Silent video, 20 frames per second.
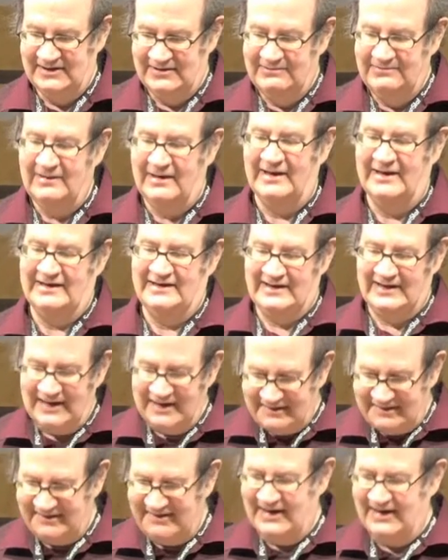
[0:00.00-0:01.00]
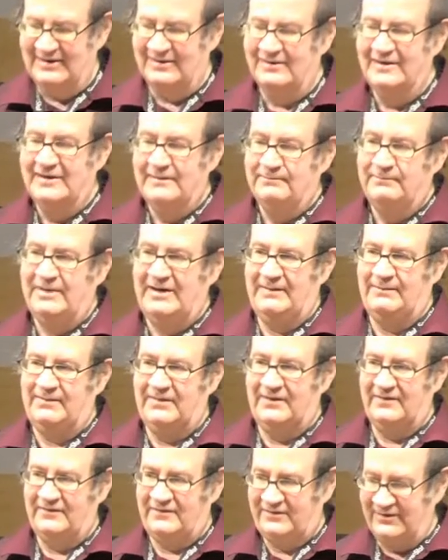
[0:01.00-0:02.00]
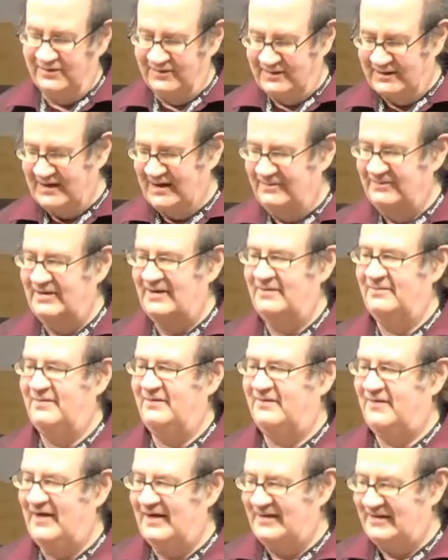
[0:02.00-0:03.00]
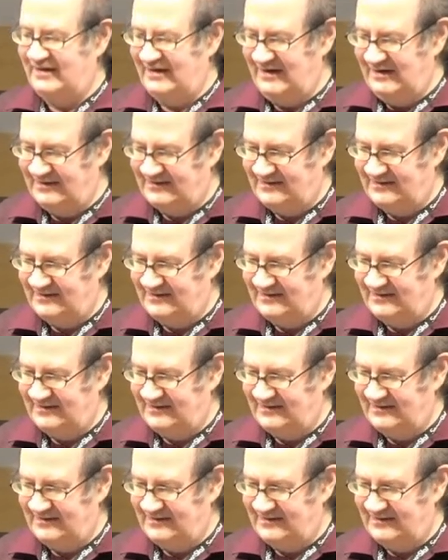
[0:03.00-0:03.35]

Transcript: Right, let's now, people have sort of come in, we've had the